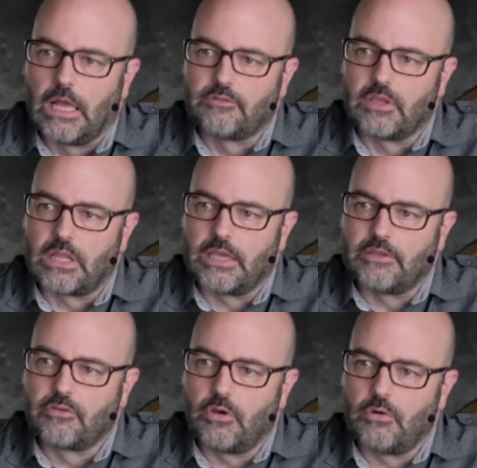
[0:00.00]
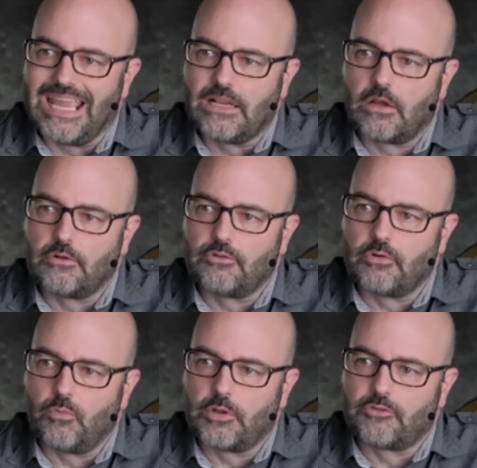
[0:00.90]
I said ISO
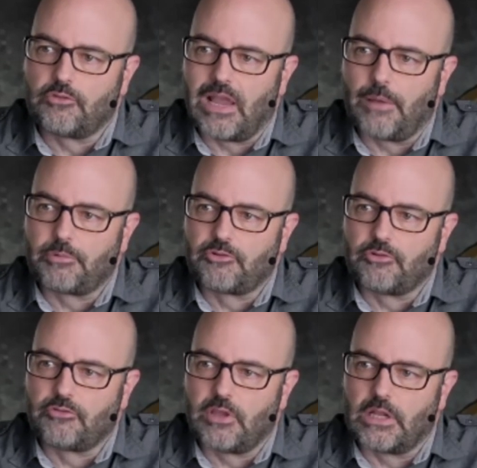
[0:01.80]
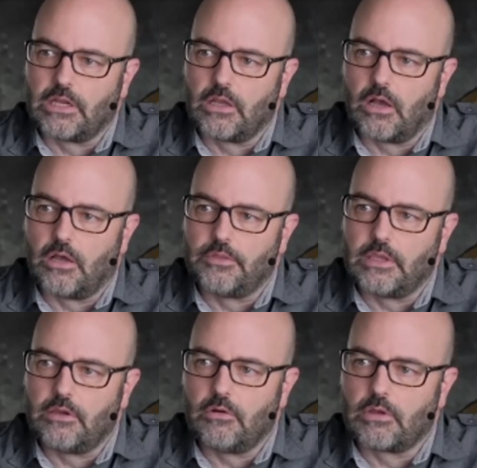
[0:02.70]
800, what's your aperture setting on
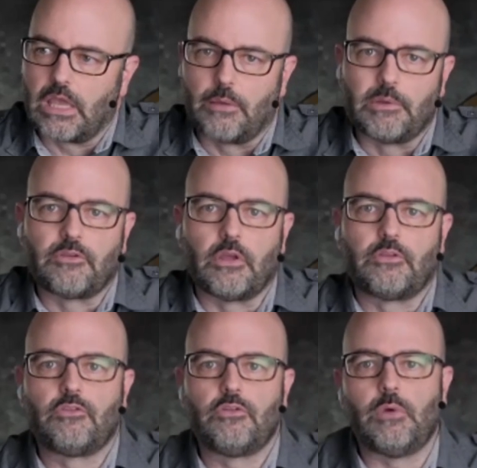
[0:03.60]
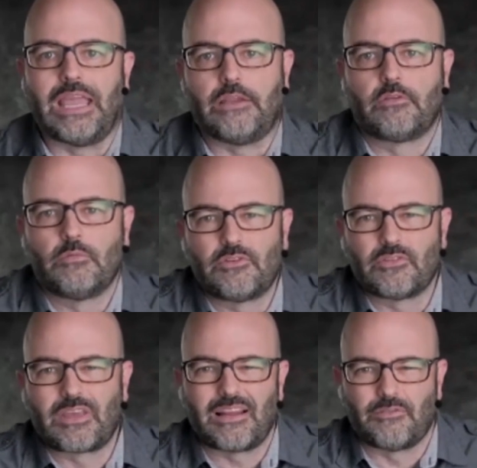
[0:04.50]
the Hero cam? It's a 2.8, which
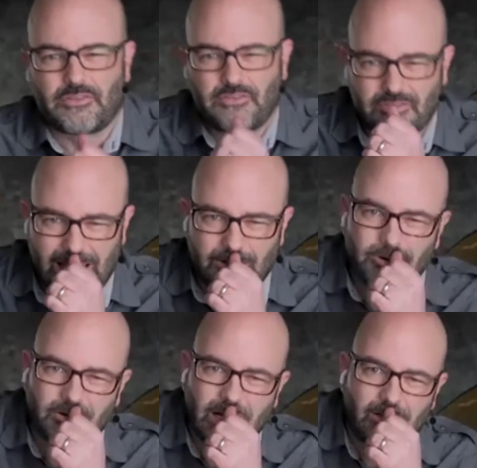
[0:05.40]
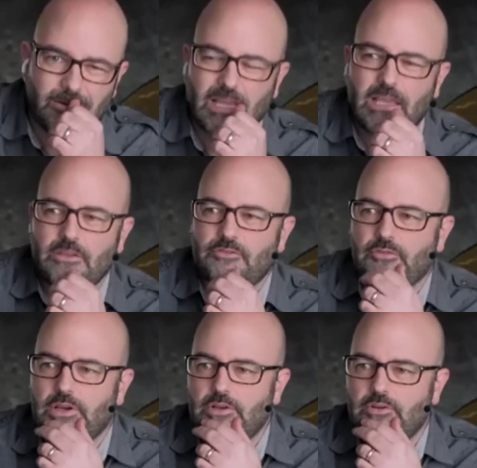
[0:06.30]
is kind of a standard nowadays
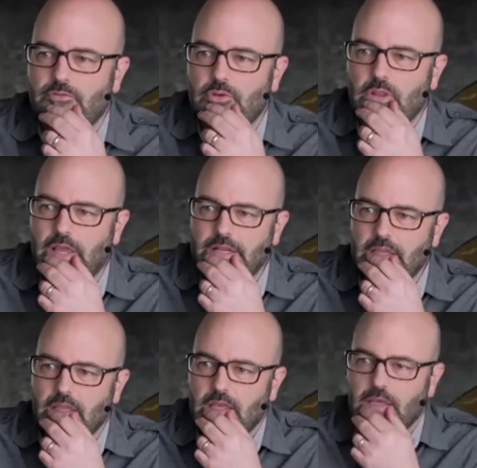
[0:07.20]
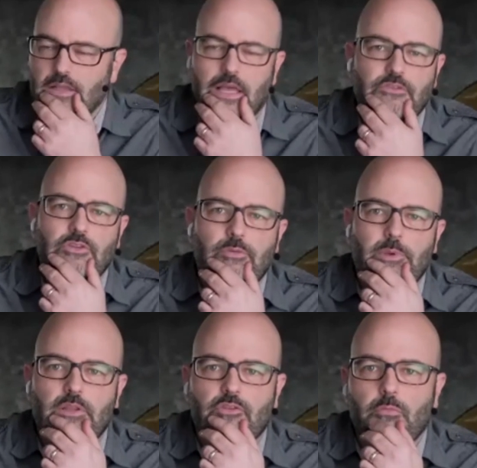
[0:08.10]
for interview lighting. Allows you to
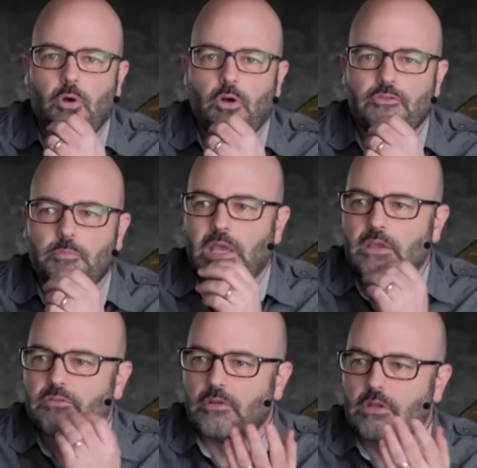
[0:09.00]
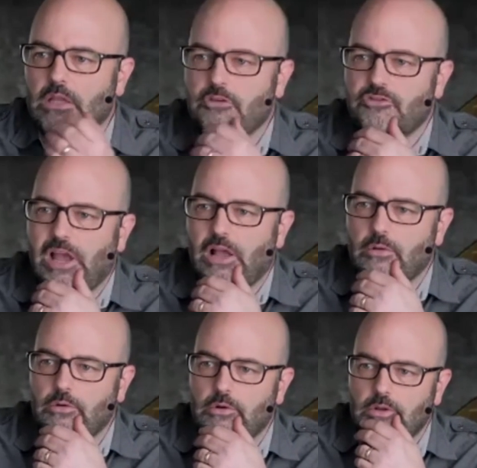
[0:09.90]
be in a small space and get a
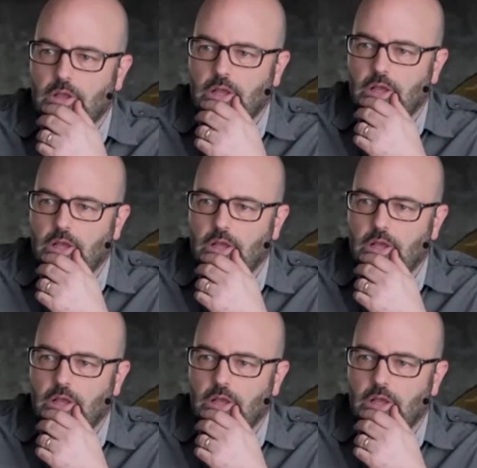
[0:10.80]
shallower